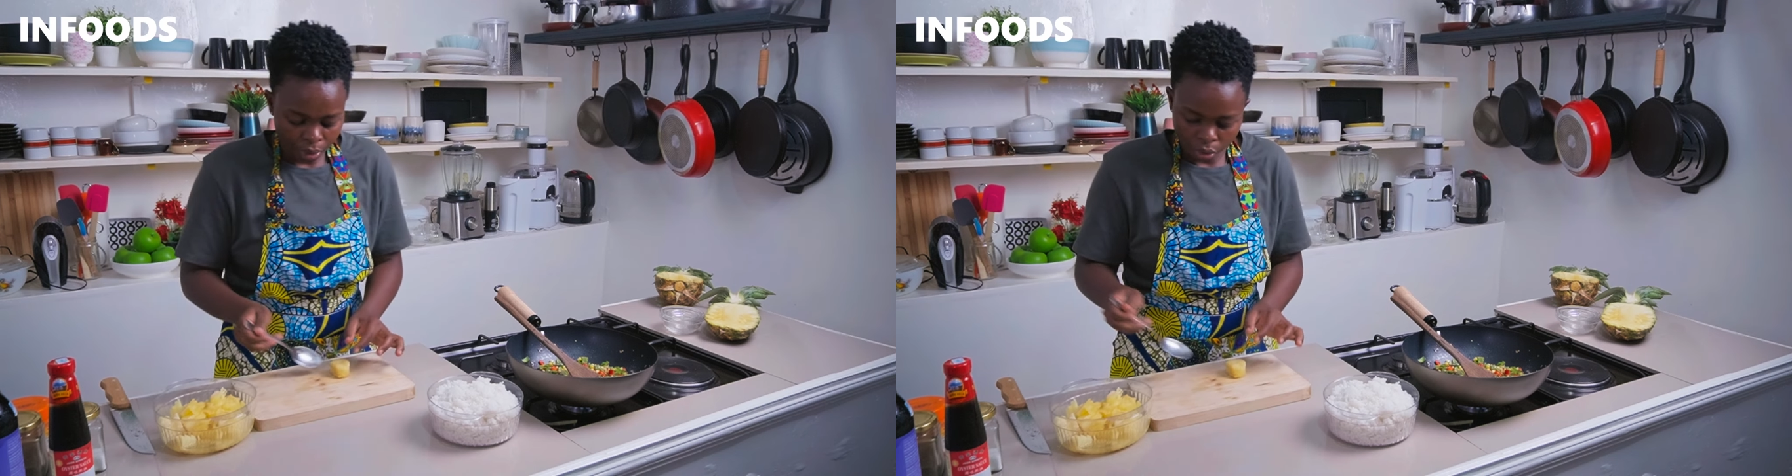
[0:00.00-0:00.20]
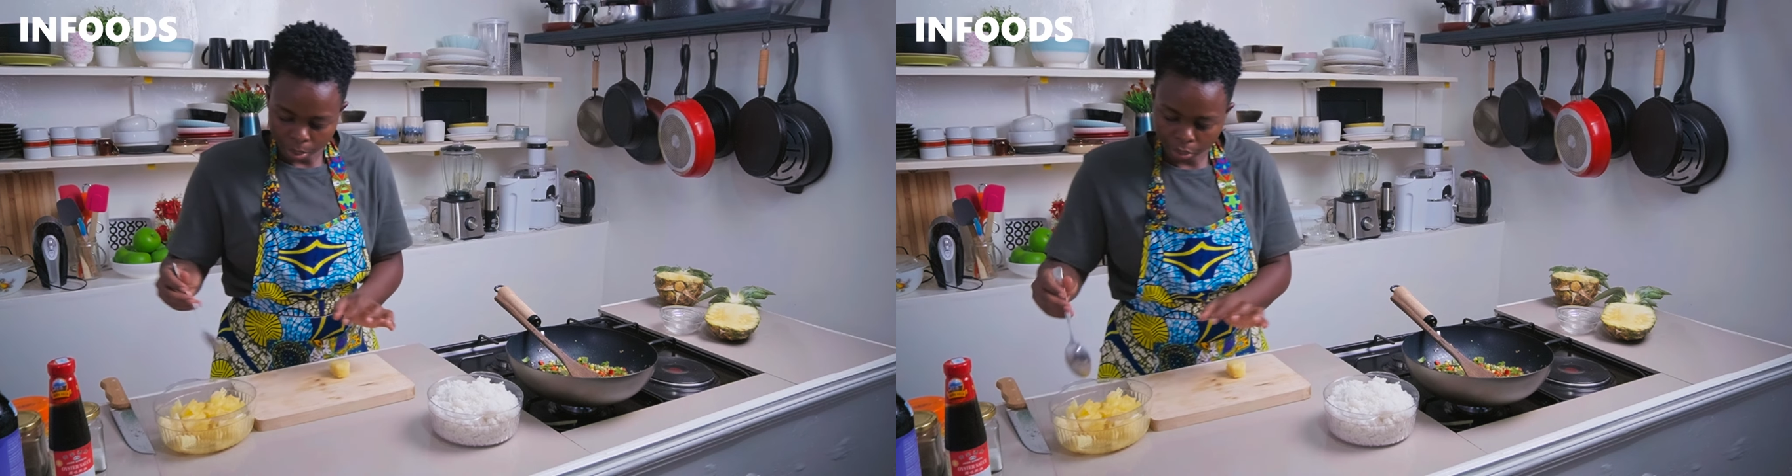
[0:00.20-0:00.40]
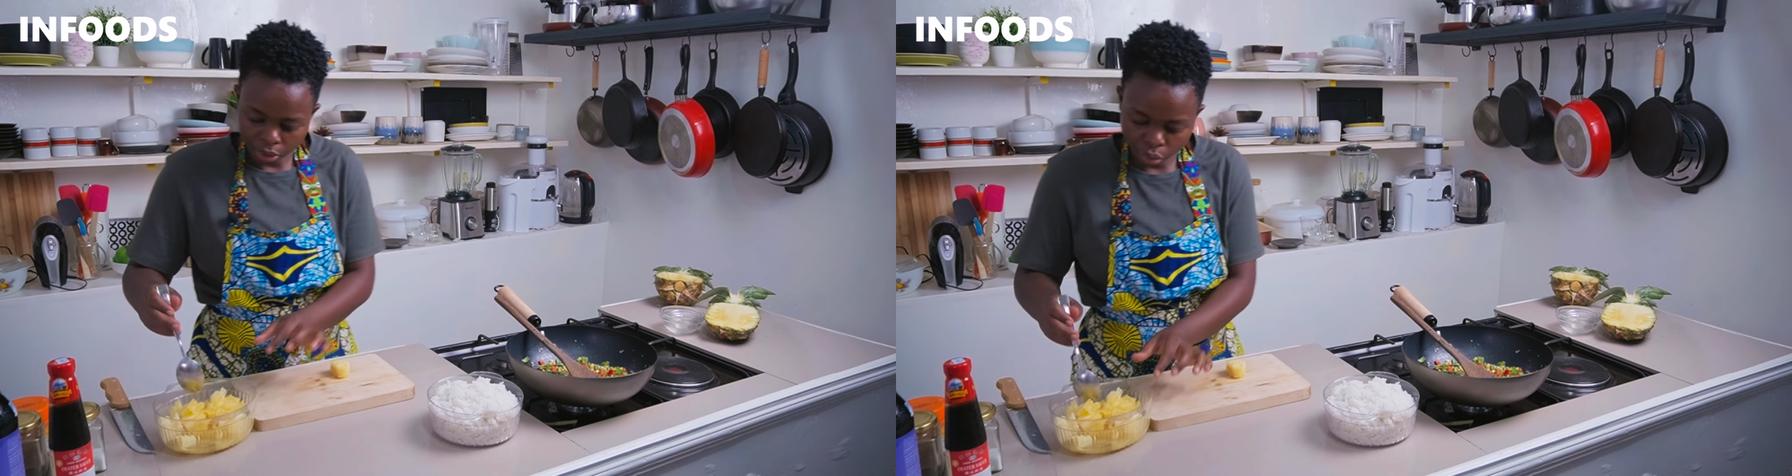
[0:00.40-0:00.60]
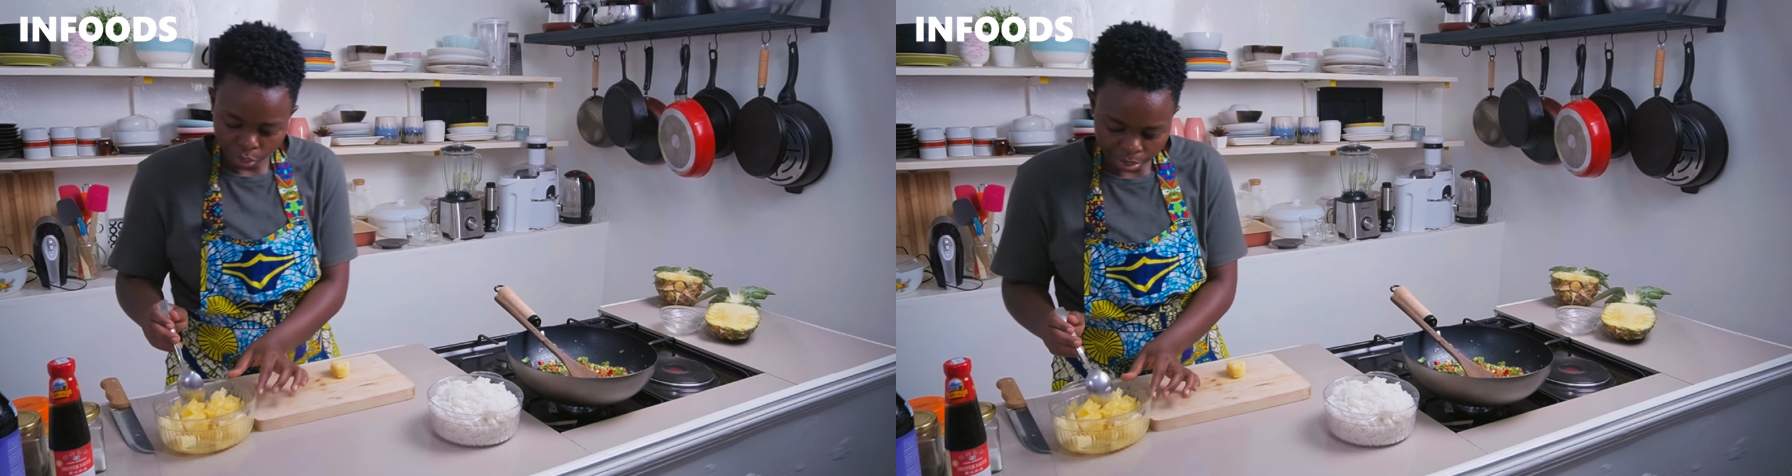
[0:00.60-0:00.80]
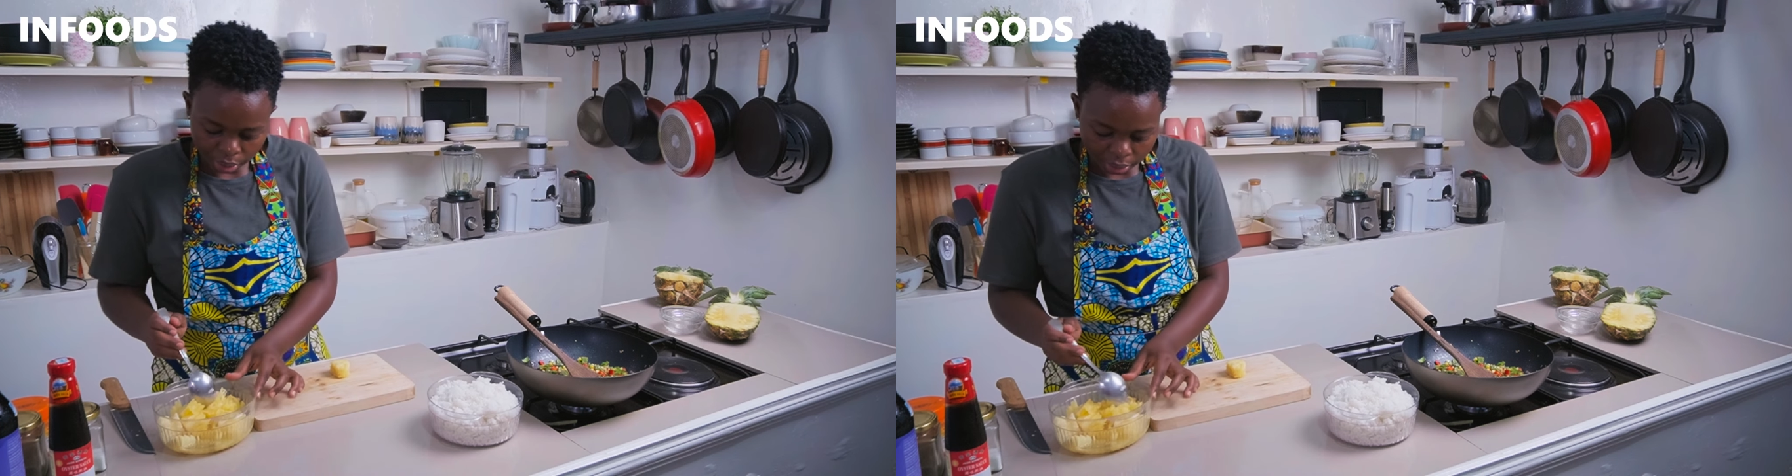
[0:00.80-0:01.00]
So I'm going to
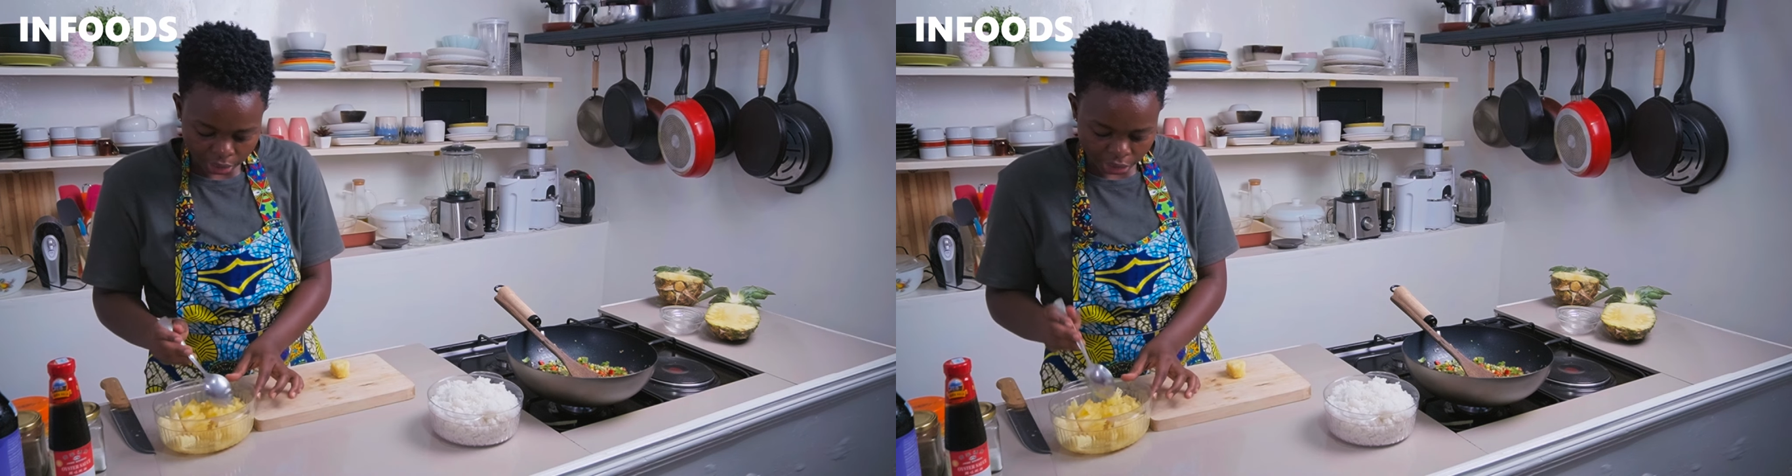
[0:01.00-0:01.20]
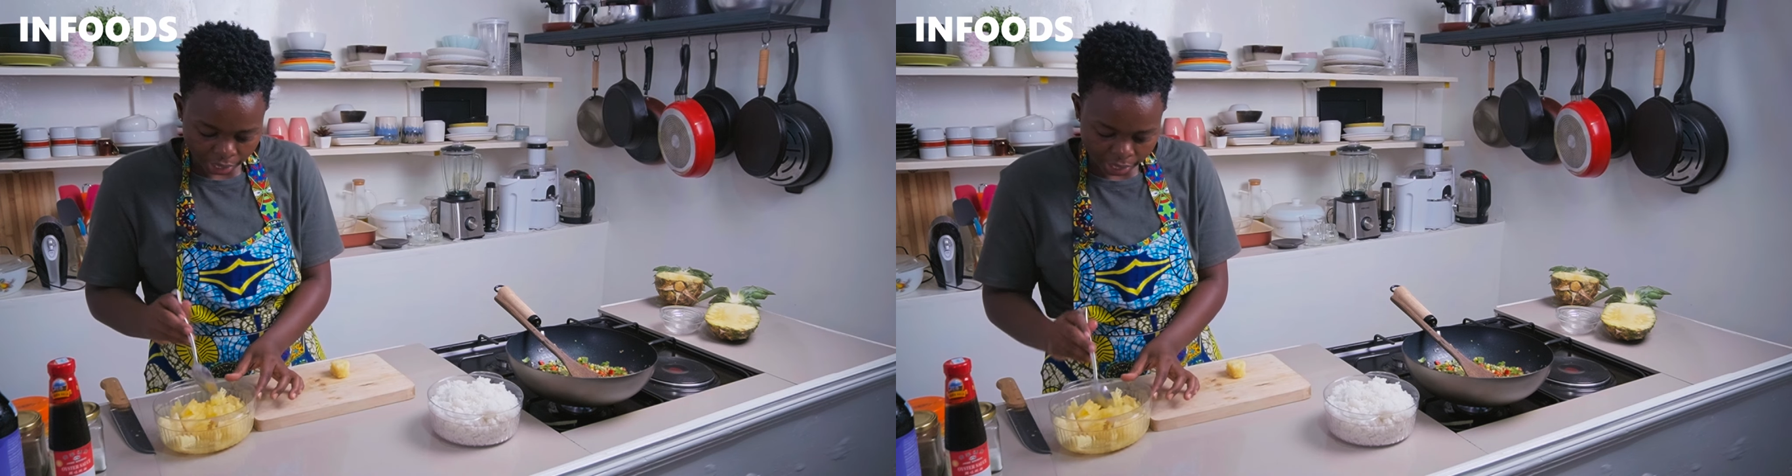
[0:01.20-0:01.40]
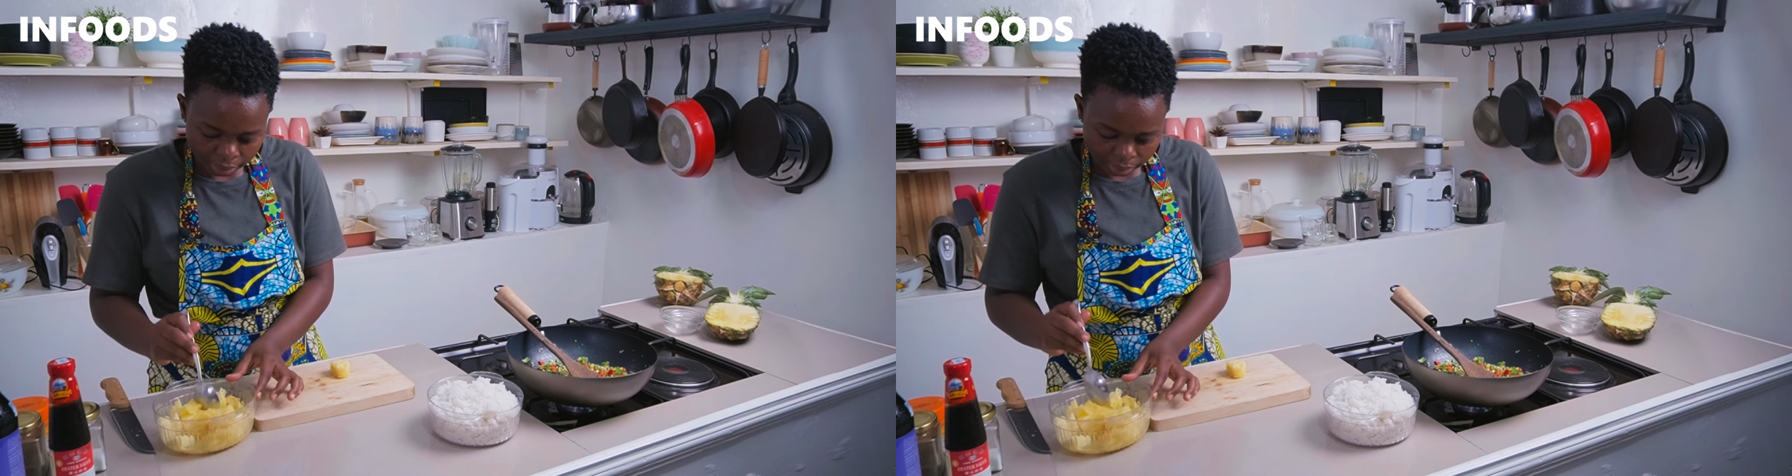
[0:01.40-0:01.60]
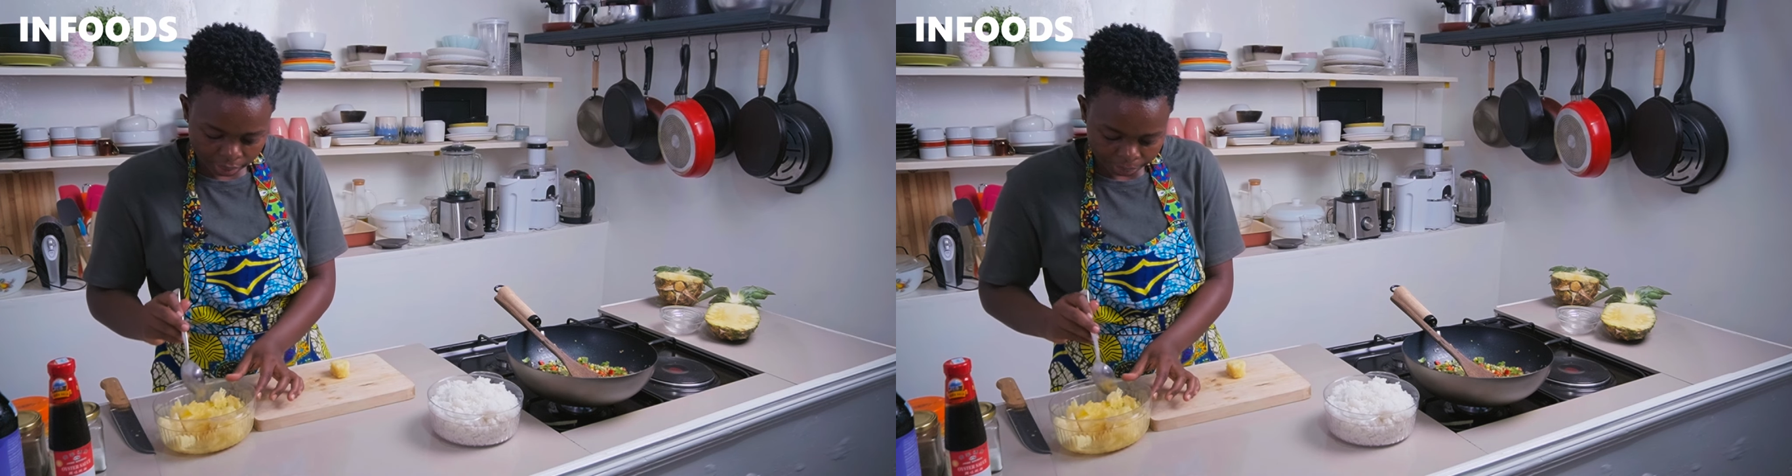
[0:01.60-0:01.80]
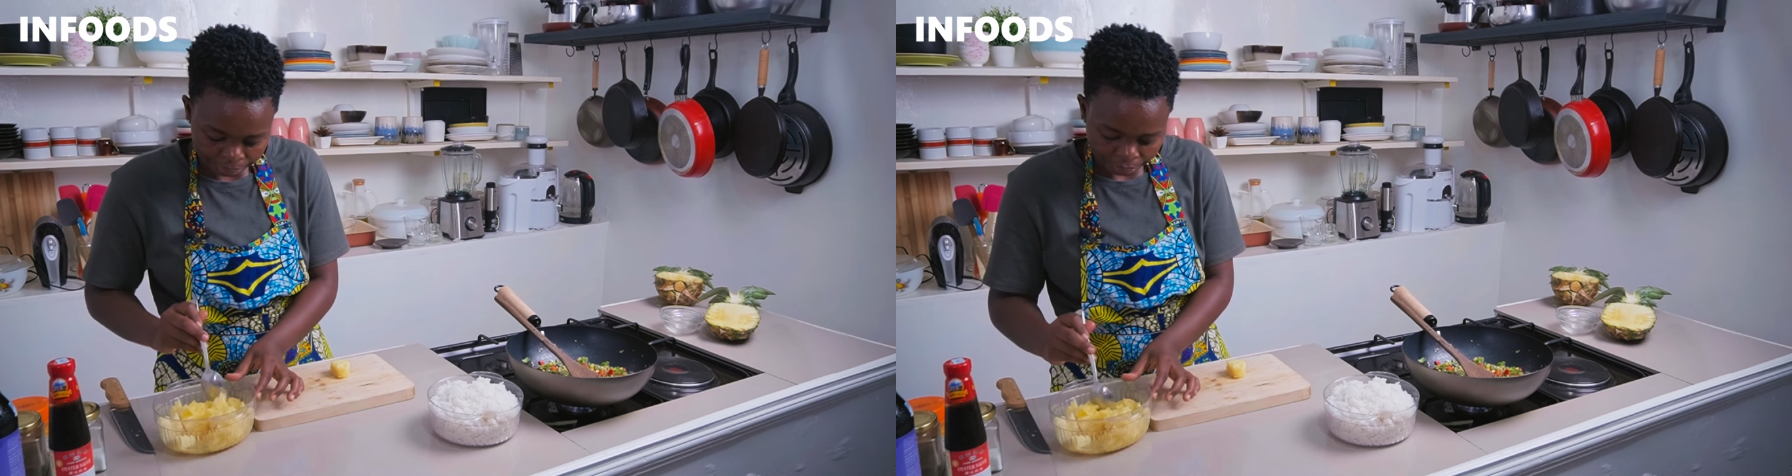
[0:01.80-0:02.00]
pick the chunks,